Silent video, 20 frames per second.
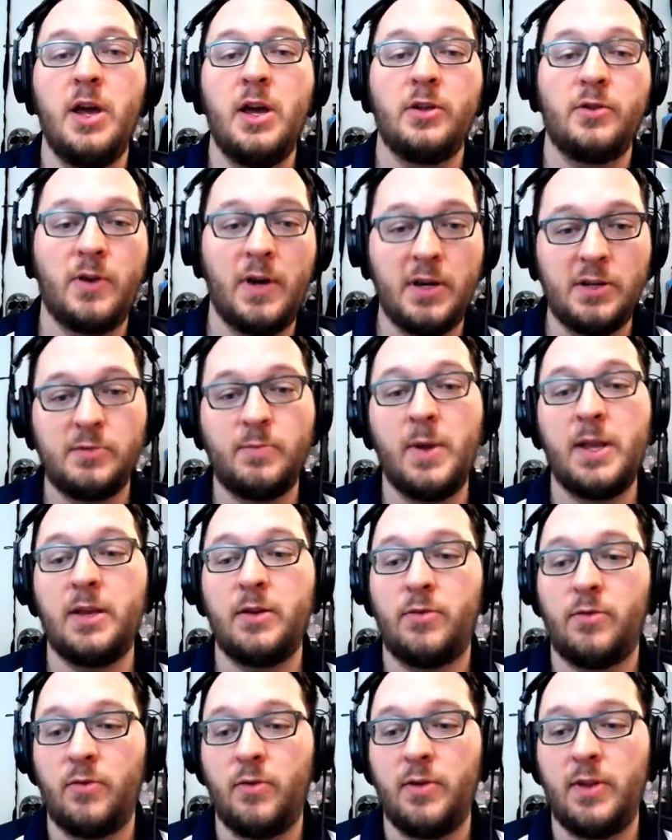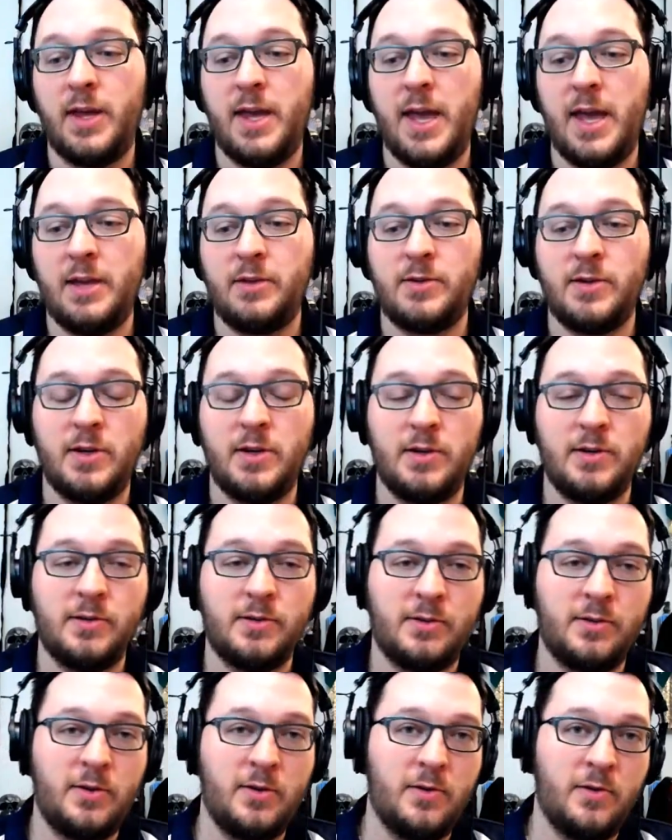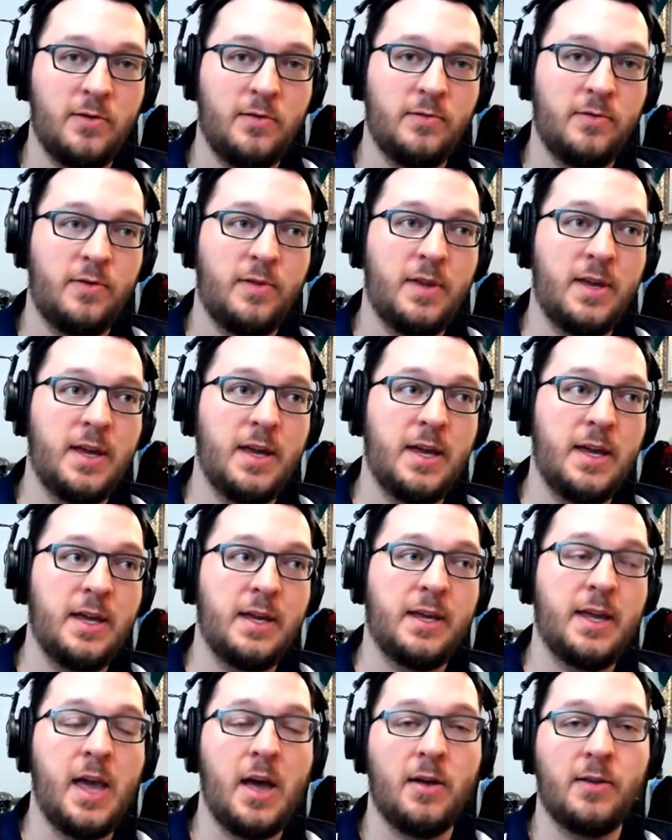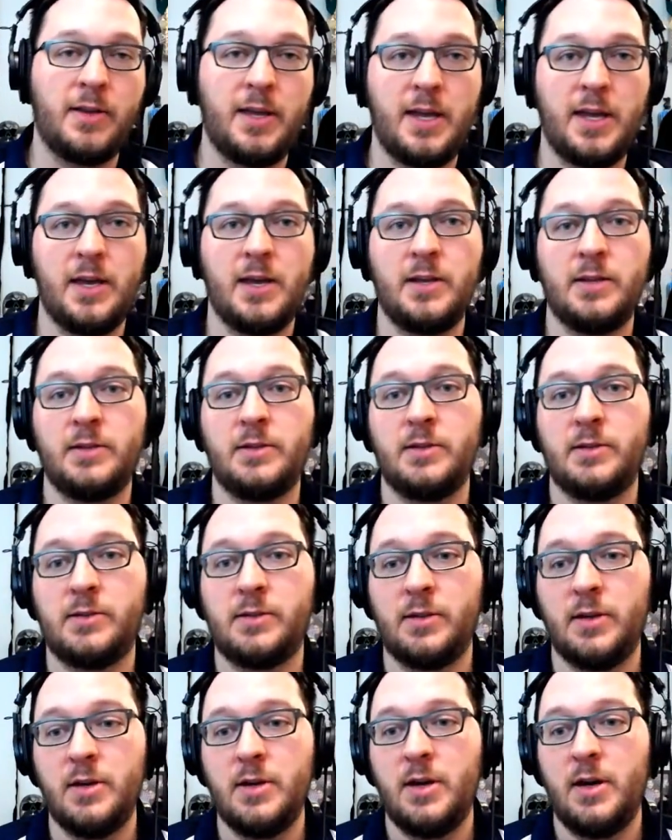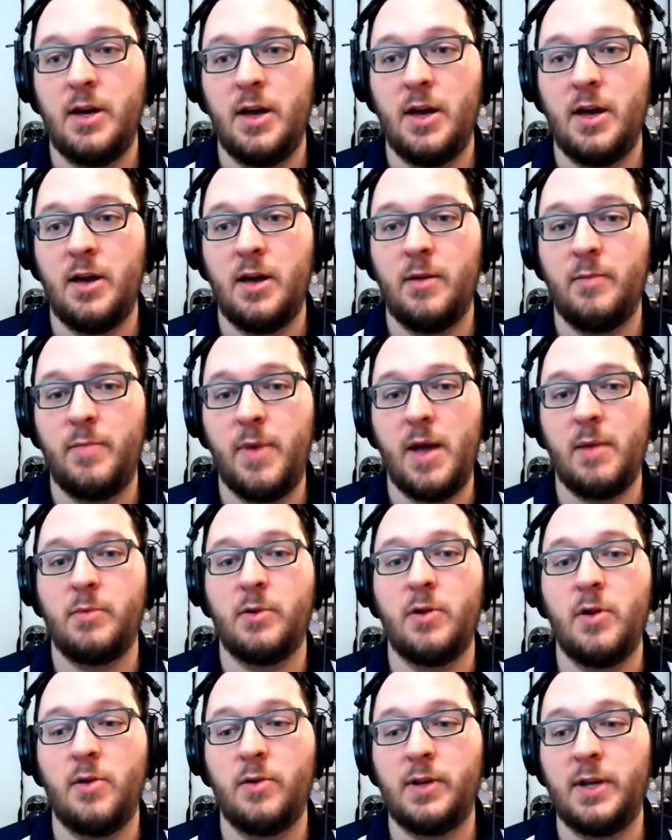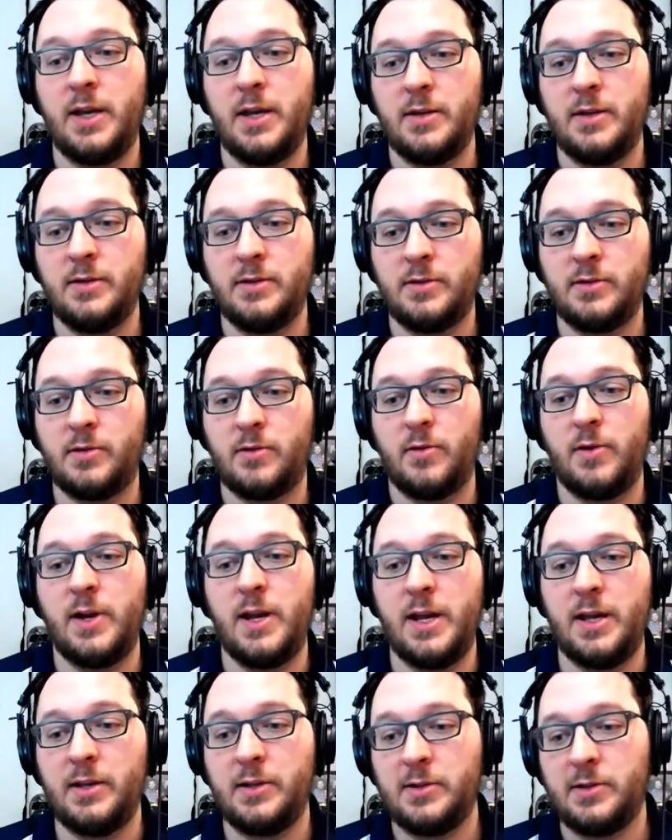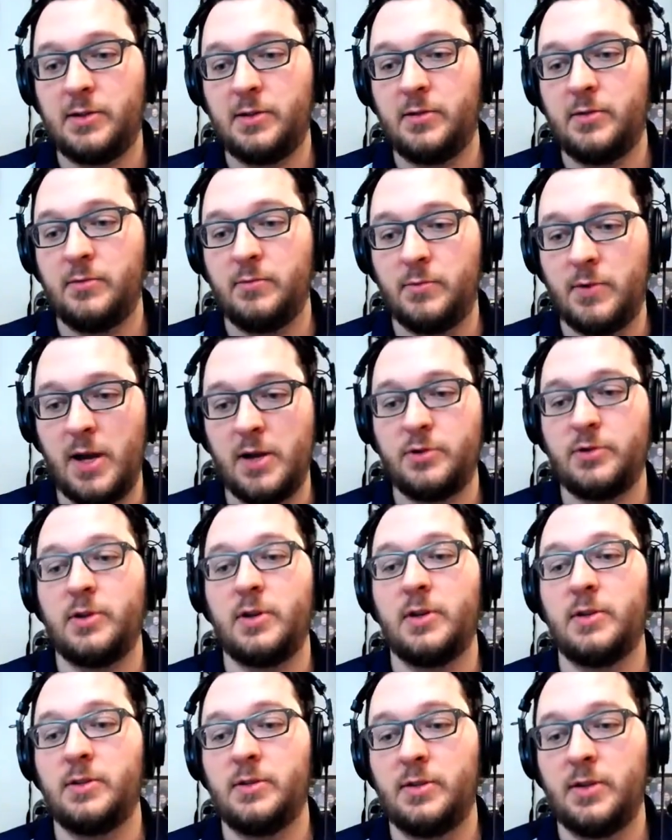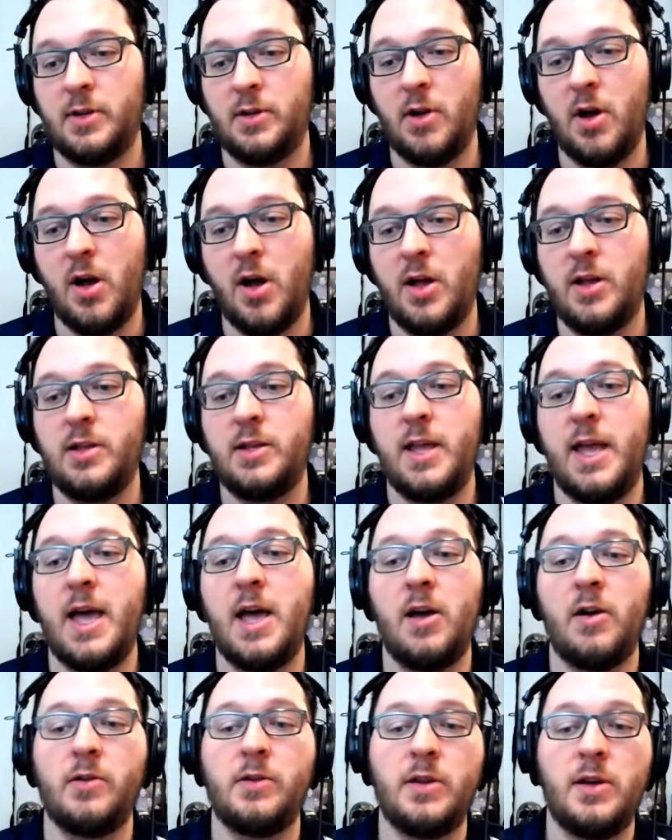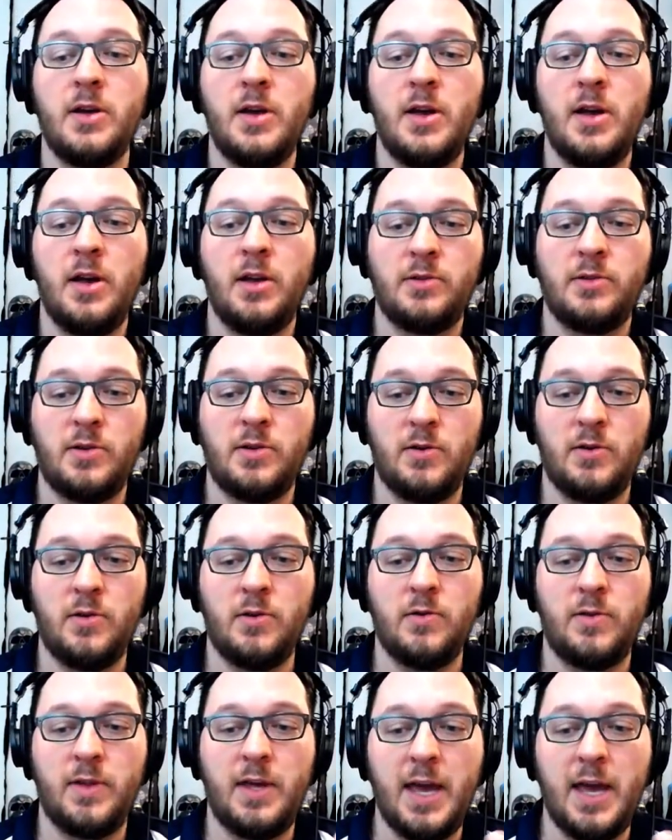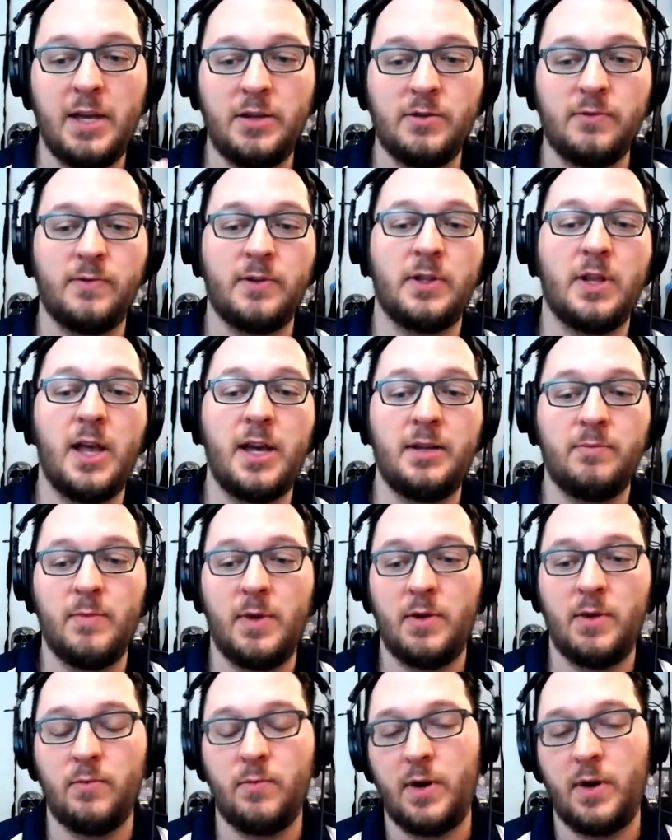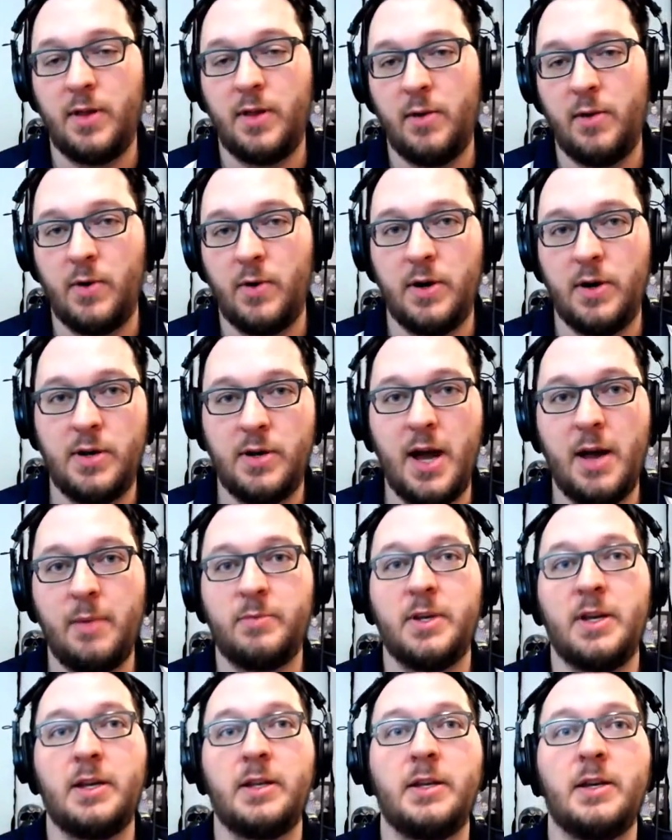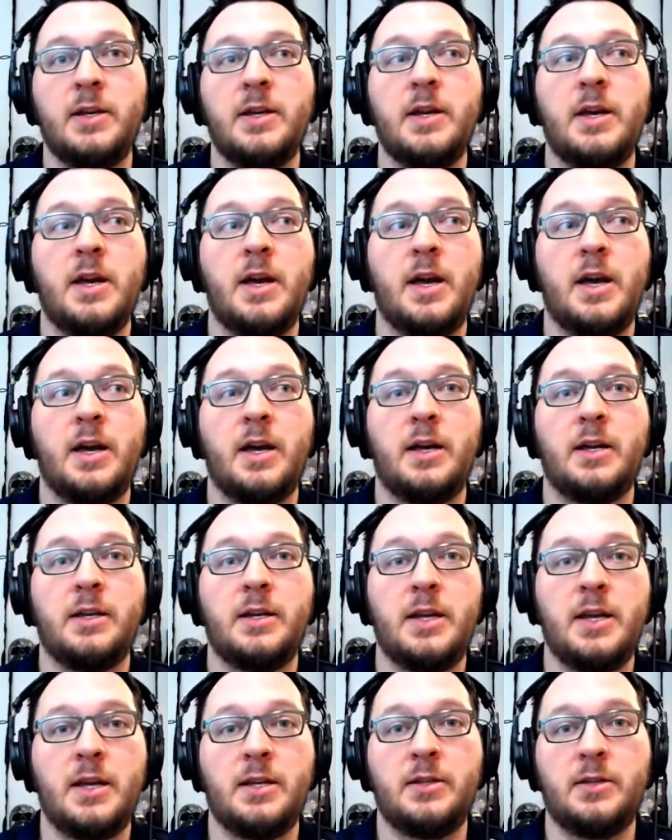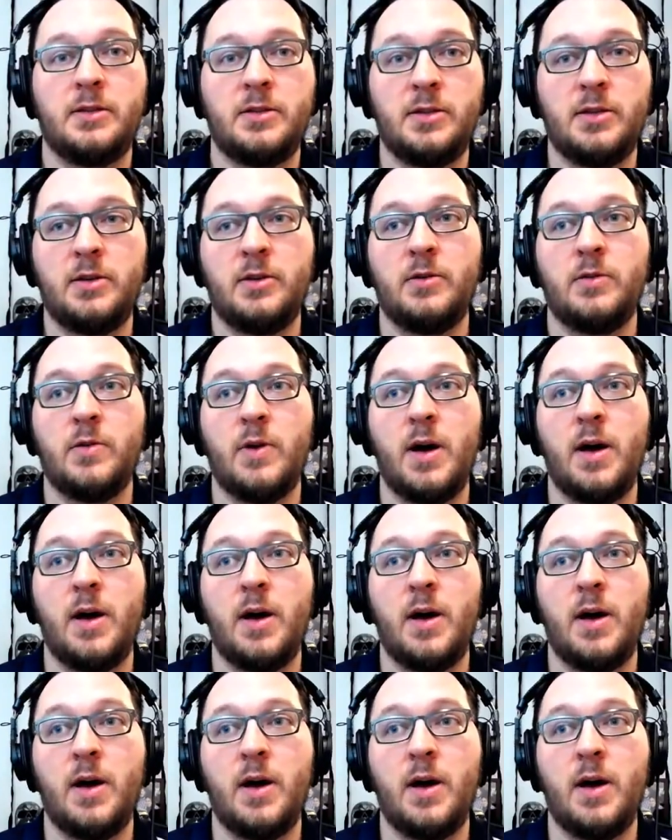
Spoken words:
transmitted through the ages to the Chaldeans, Babylonians, Greeks, Russians, and on down to the Age of Enlightenment, where they were adopted into